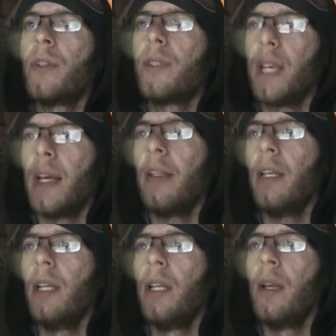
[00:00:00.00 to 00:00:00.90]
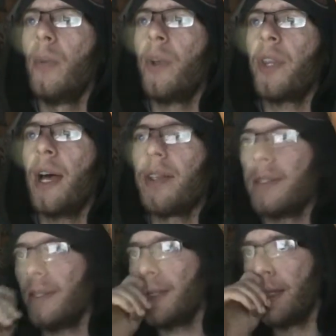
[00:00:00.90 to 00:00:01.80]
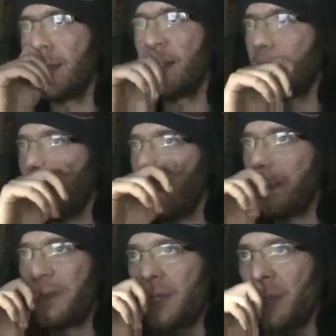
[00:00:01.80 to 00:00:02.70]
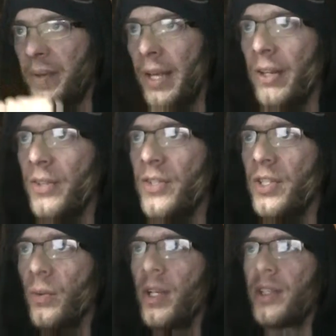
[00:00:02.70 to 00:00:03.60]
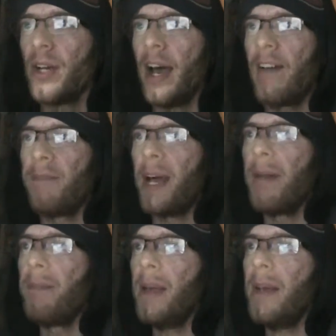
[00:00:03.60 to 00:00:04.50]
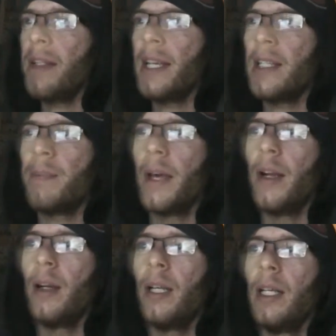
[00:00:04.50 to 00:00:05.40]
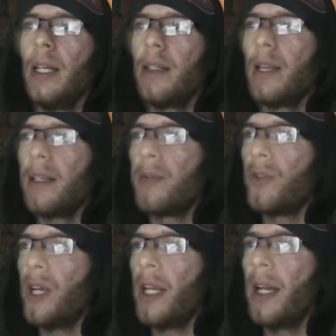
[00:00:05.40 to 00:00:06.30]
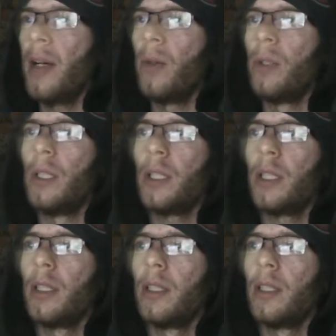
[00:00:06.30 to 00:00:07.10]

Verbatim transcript: 1000 says, in terms of cheap ales, this one's not half bad. Maybe it tastes better since I'm drinking it at work.